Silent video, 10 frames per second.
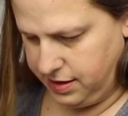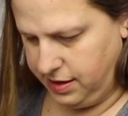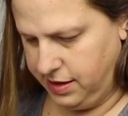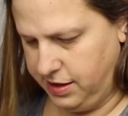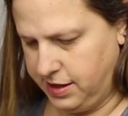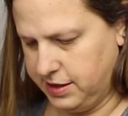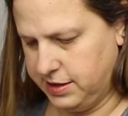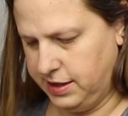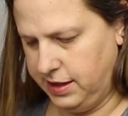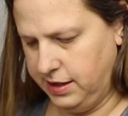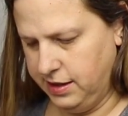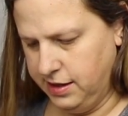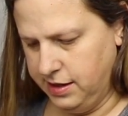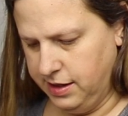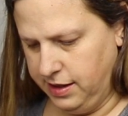And you can see
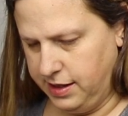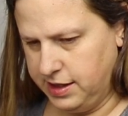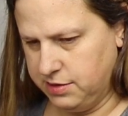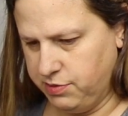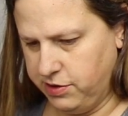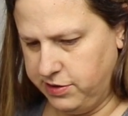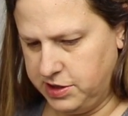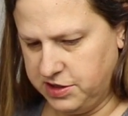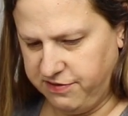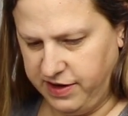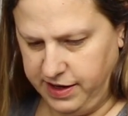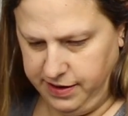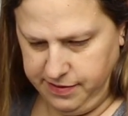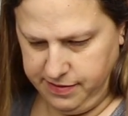it's blowing just fine.